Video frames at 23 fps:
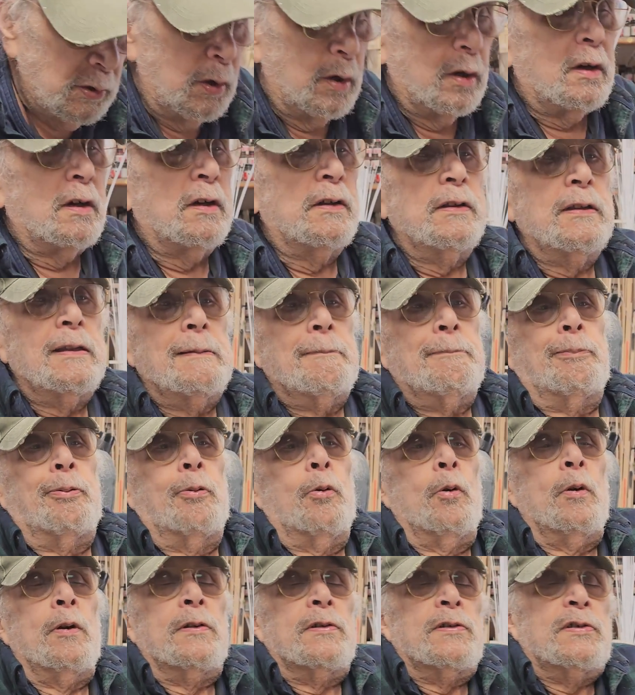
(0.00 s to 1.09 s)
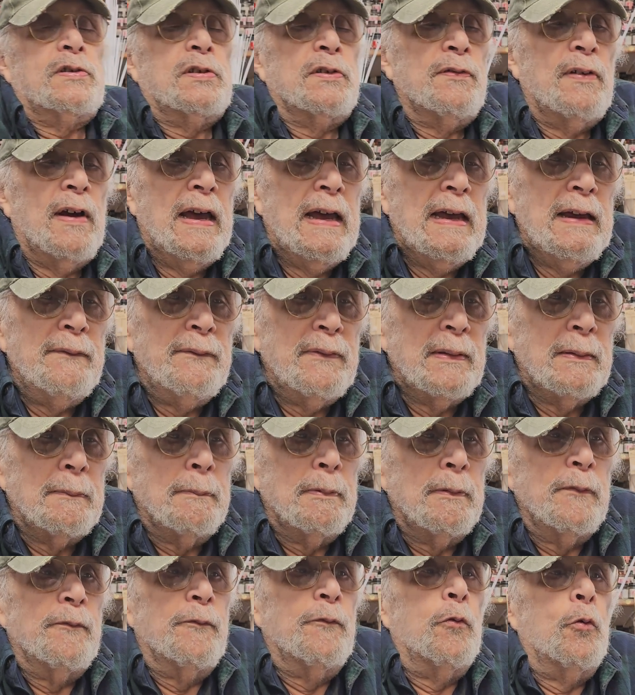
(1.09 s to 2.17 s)
to talk on the importance of having,
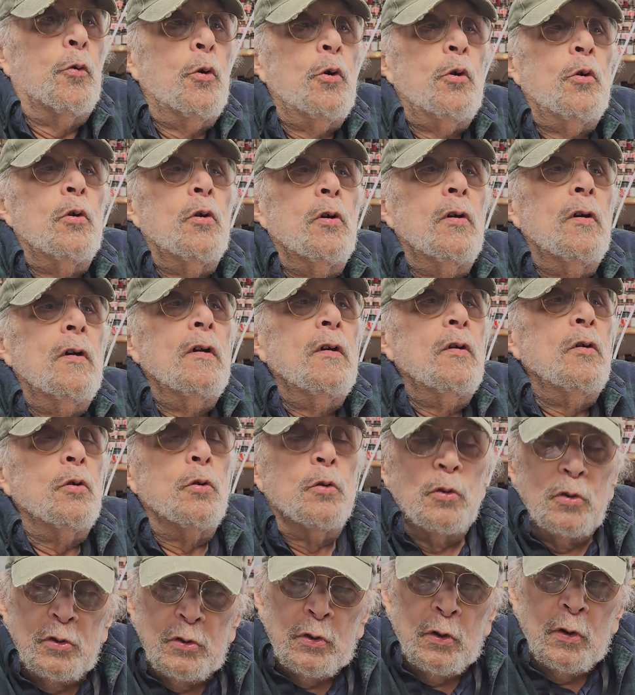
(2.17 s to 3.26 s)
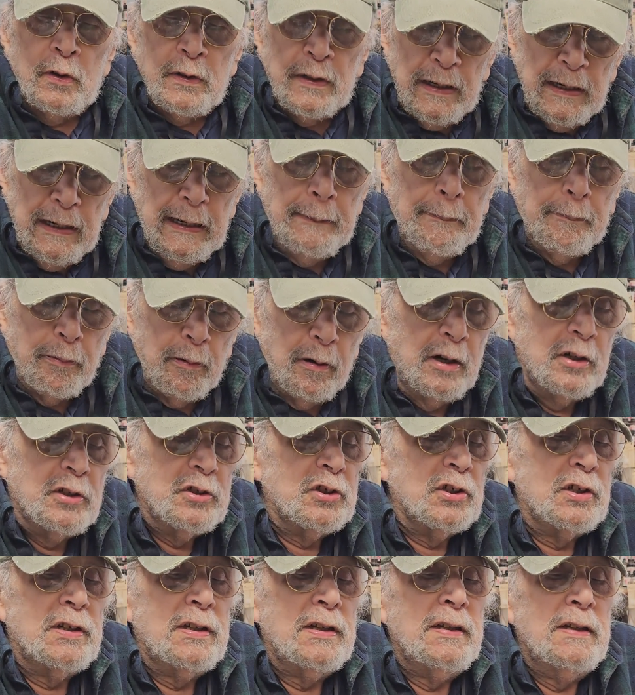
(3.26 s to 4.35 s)
before you start any
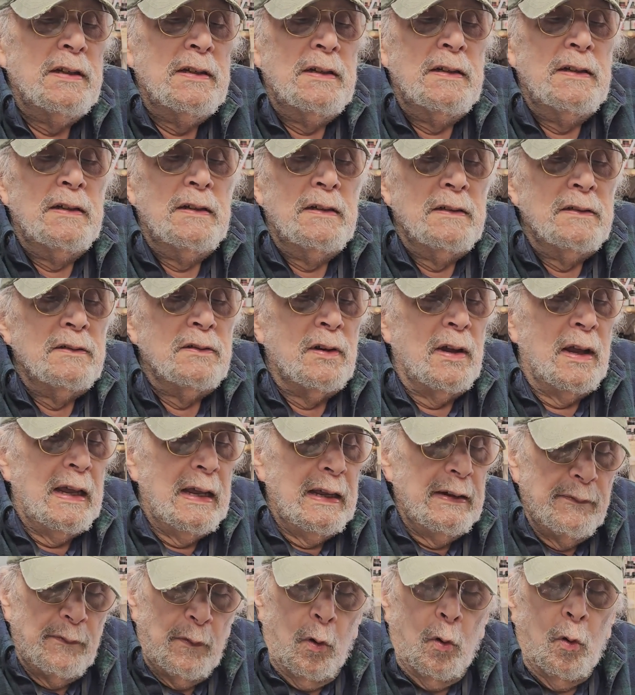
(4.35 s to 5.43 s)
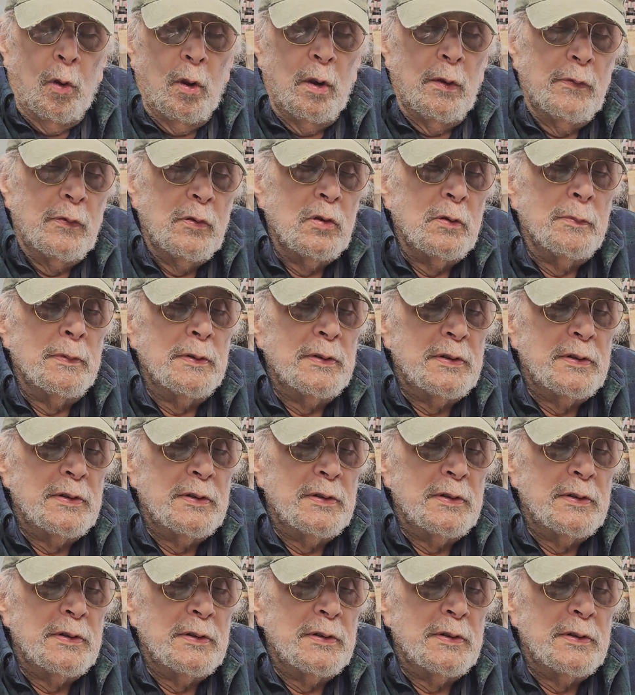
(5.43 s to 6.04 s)
project, to have all of your